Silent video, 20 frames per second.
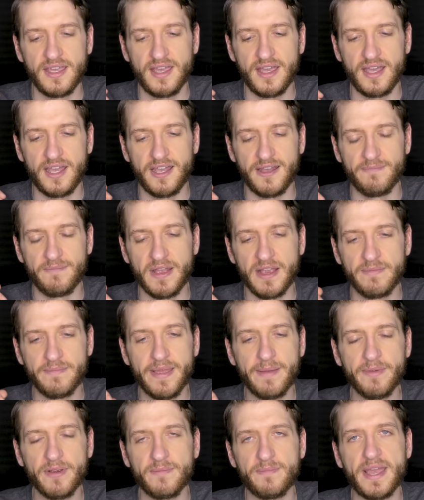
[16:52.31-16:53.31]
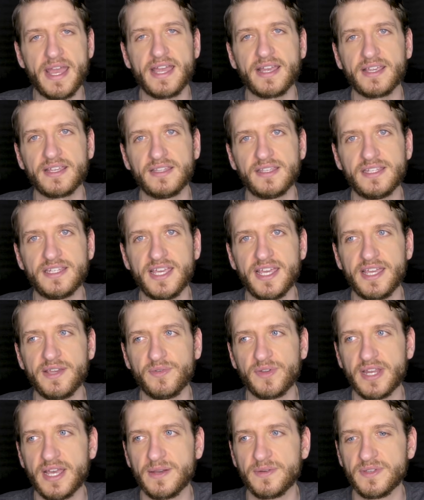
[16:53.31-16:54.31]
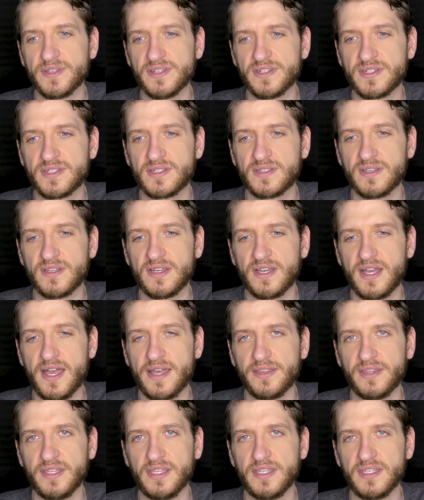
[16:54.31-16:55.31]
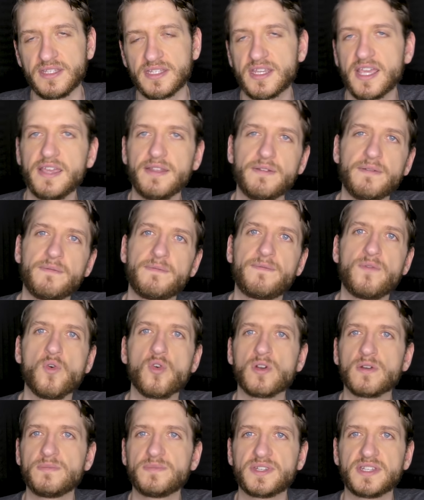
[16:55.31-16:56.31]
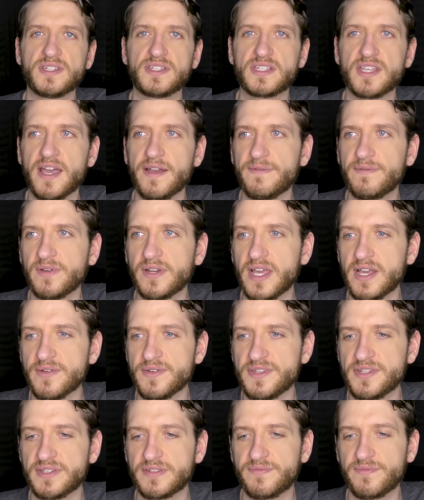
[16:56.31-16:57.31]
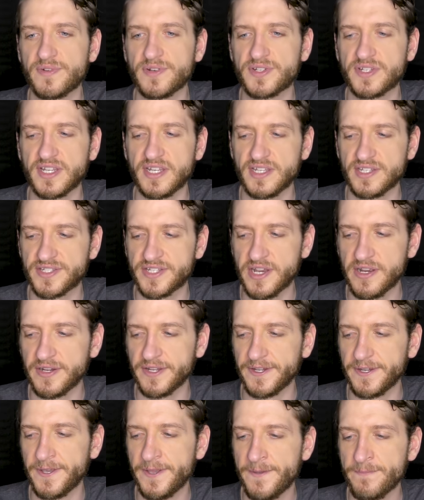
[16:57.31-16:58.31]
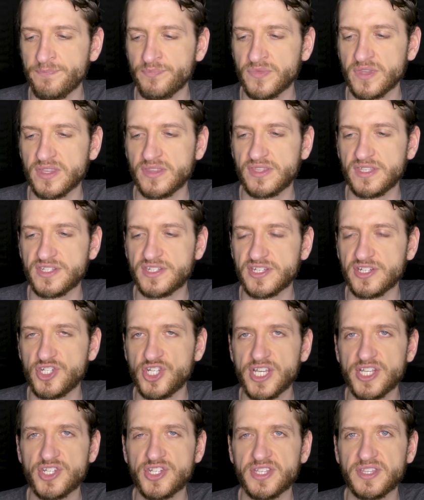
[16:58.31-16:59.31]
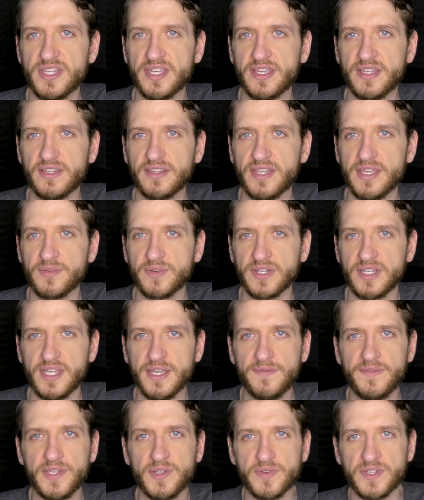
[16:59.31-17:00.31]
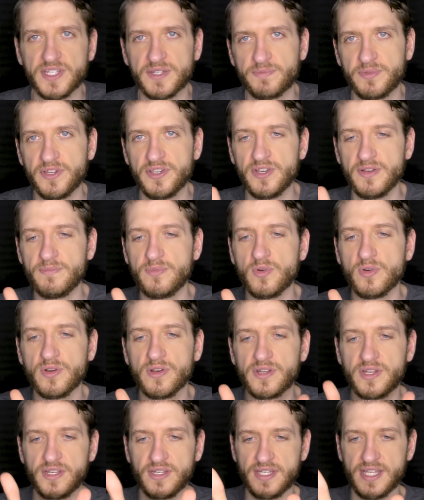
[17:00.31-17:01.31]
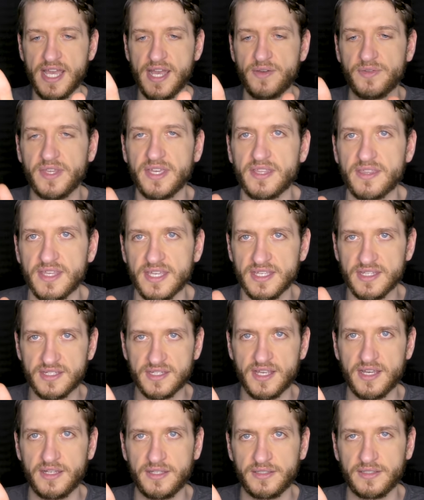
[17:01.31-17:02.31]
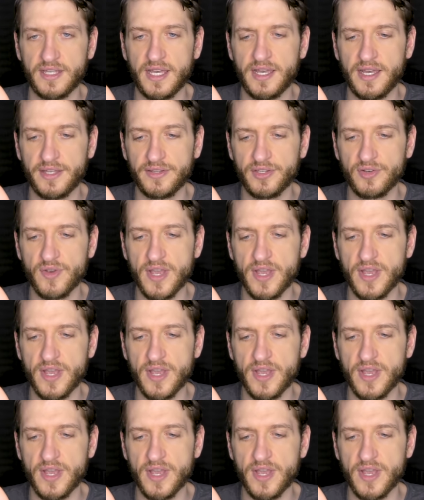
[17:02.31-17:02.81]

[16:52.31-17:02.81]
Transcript: Um, I remember back in the day when I was on the skate forums and stuff when I was first getting started, the suggestion that they would give you is put your board down like this on, on the